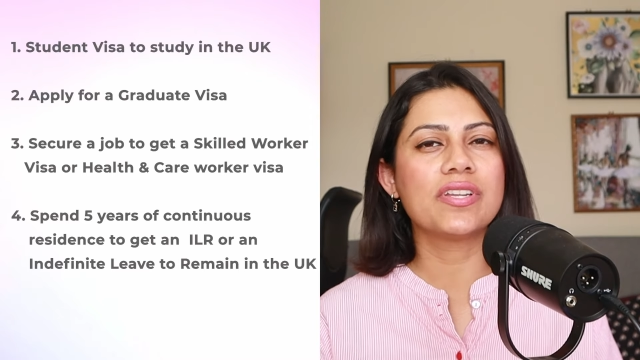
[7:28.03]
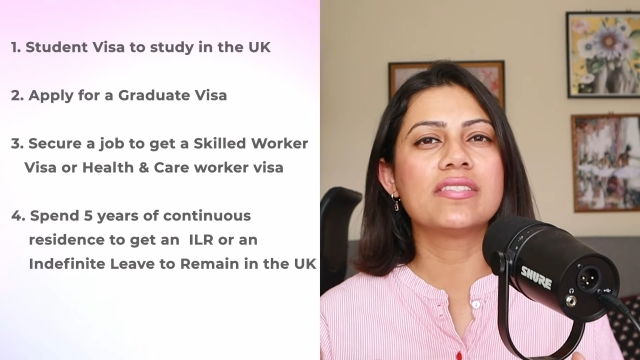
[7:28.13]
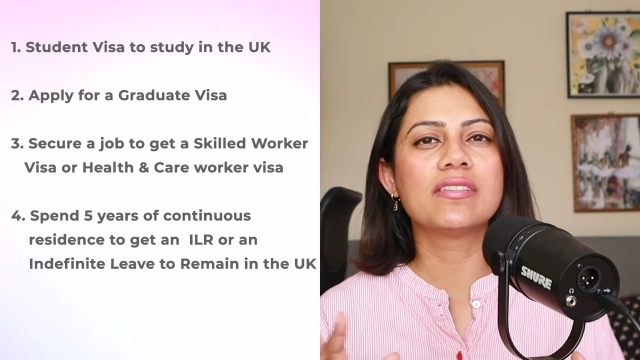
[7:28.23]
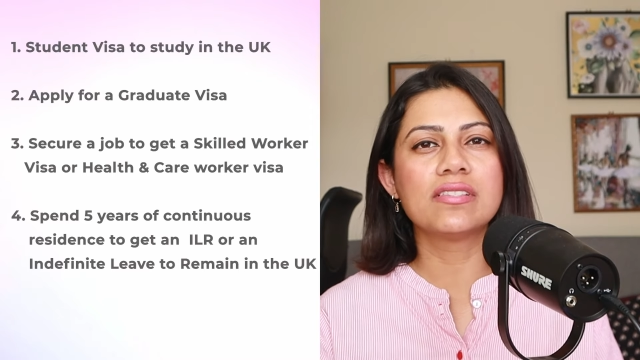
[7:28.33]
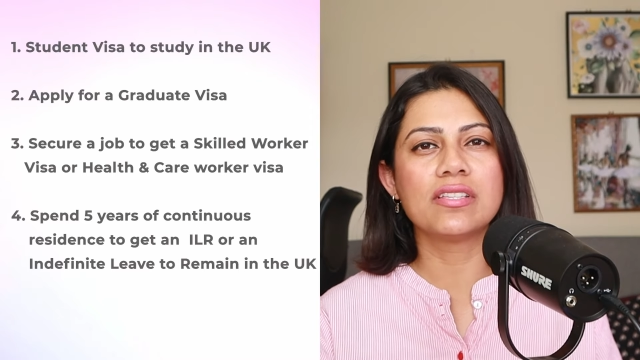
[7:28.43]

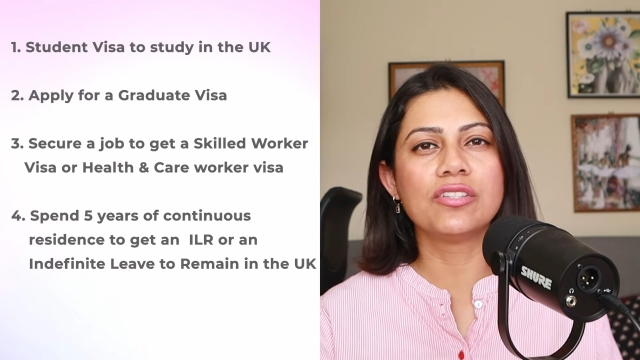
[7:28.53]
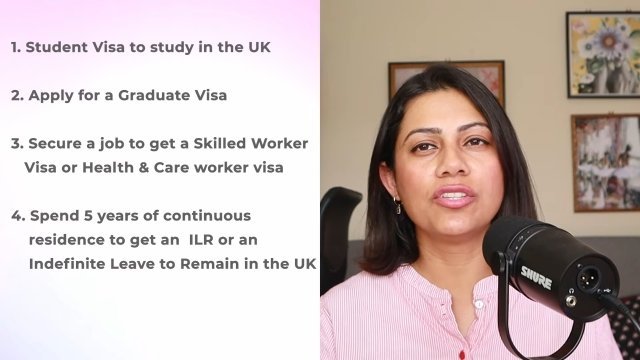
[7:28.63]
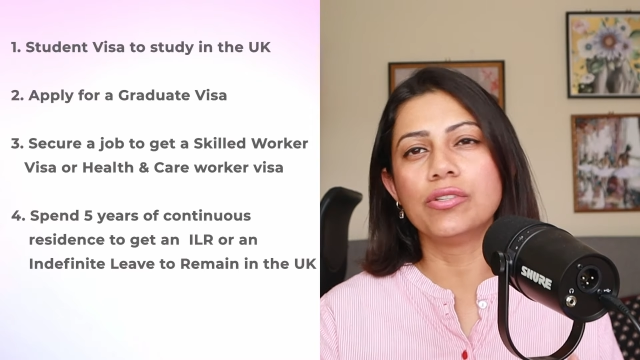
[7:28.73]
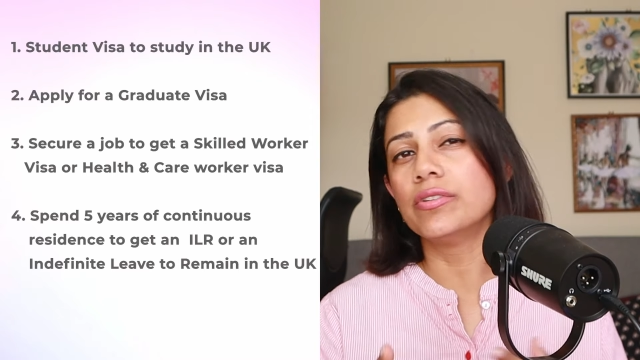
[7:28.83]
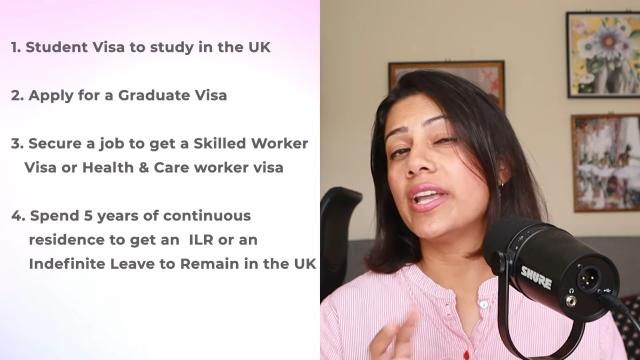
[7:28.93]
residence in
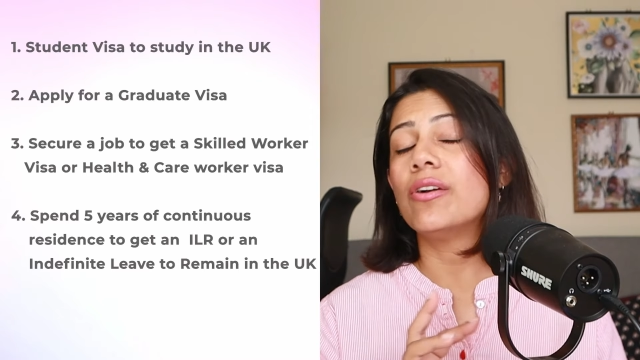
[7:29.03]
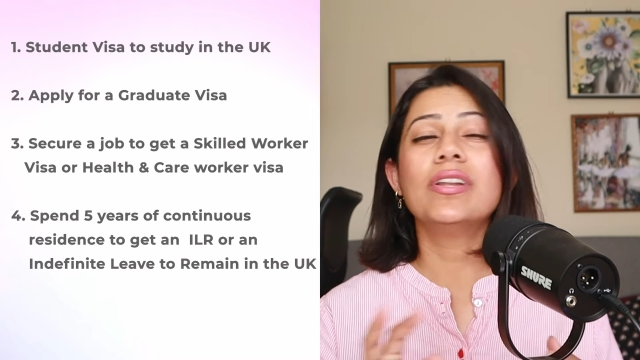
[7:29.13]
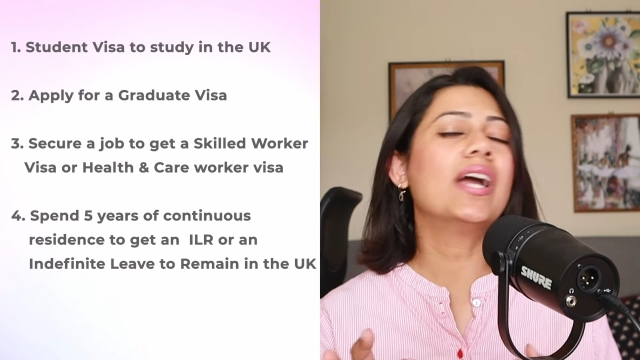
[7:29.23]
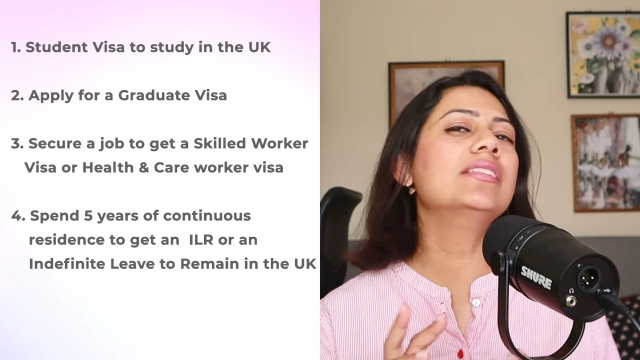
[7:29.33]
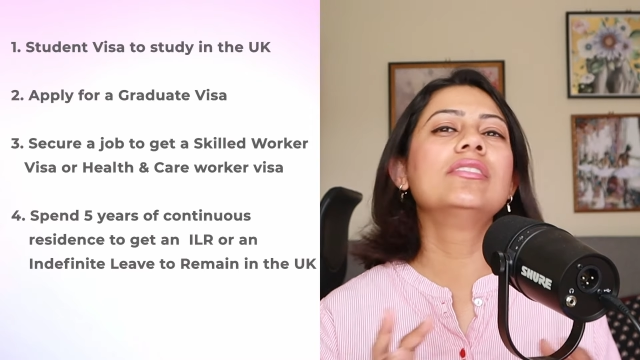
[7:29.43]
the UK
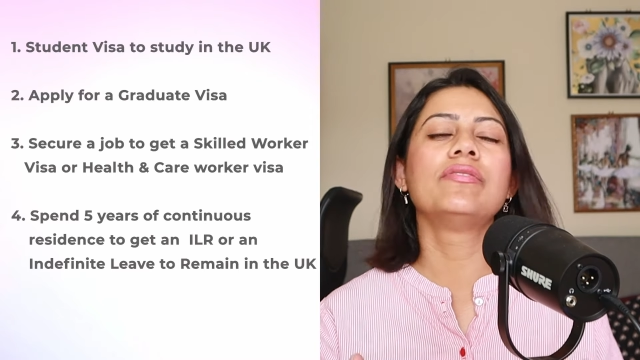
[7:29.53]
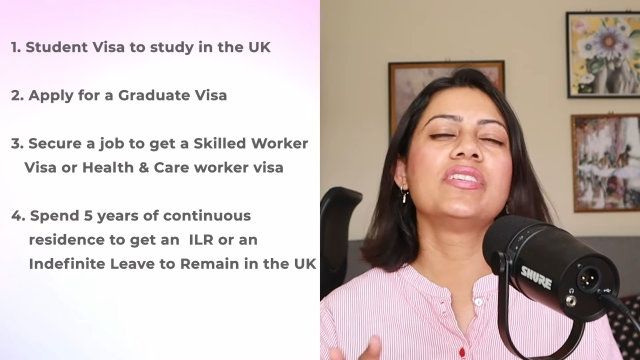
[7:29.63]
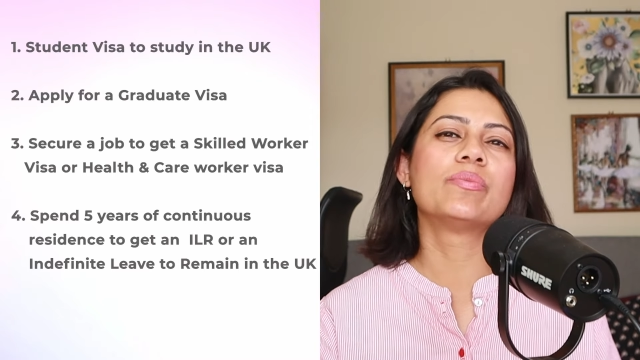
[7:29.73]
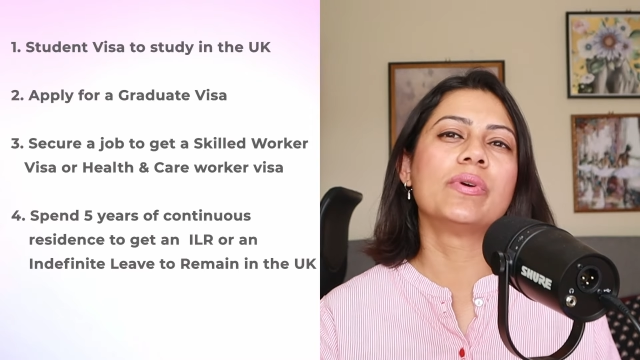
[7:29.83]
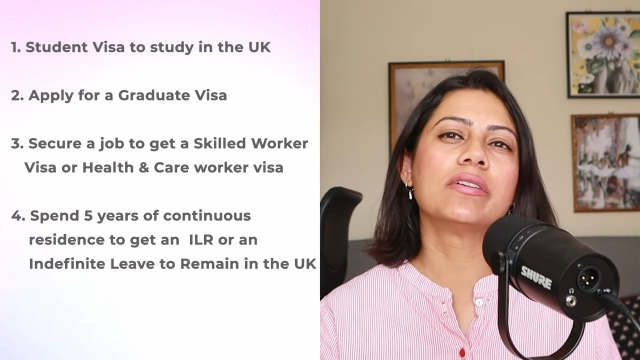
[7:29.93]
on either of
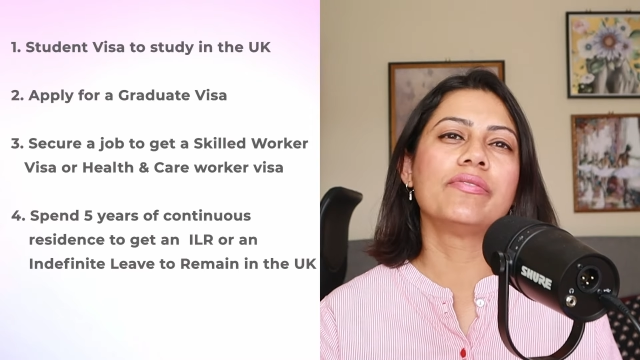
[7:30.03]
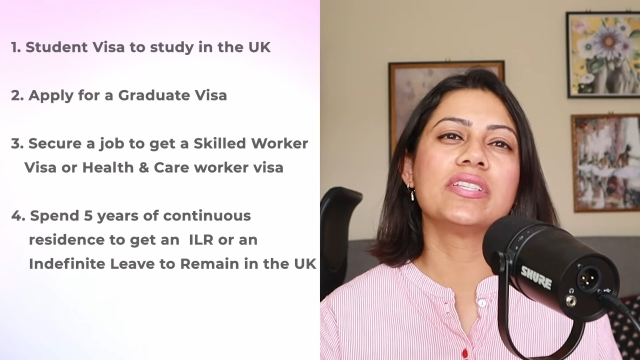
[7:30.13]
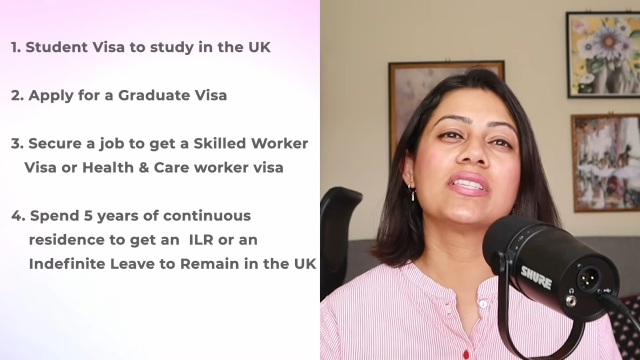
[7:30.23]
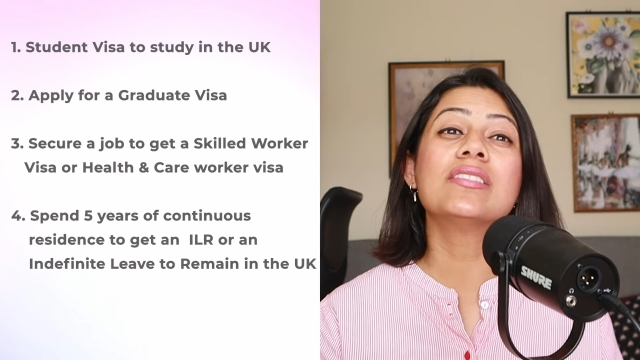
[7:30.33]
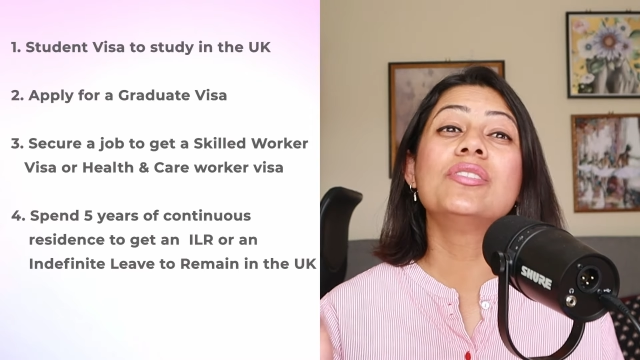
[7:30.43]
these work
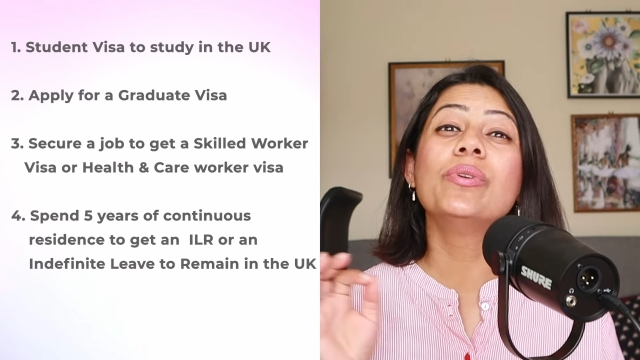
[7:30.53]
visas,